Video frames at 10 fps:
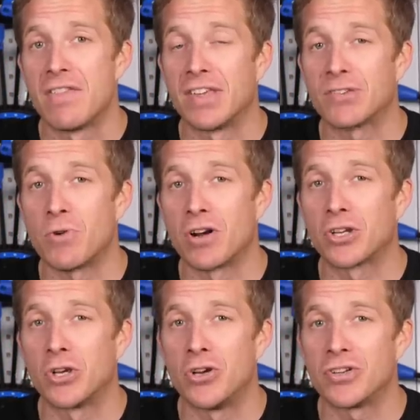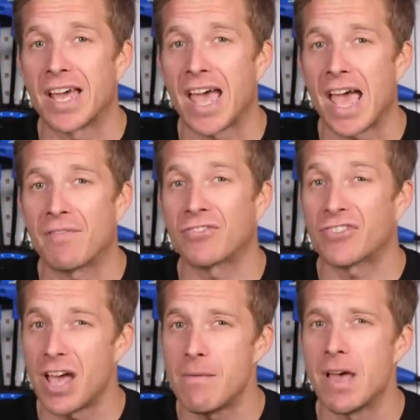this one could have
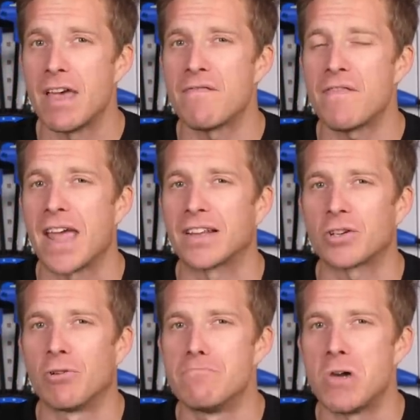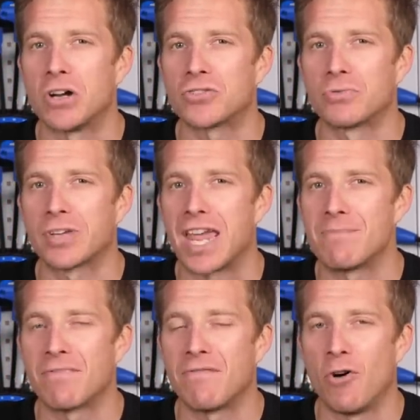some effect on marginal
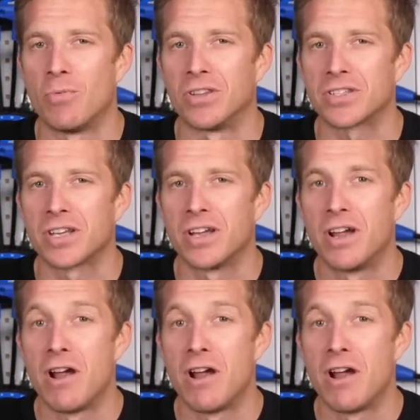gain performance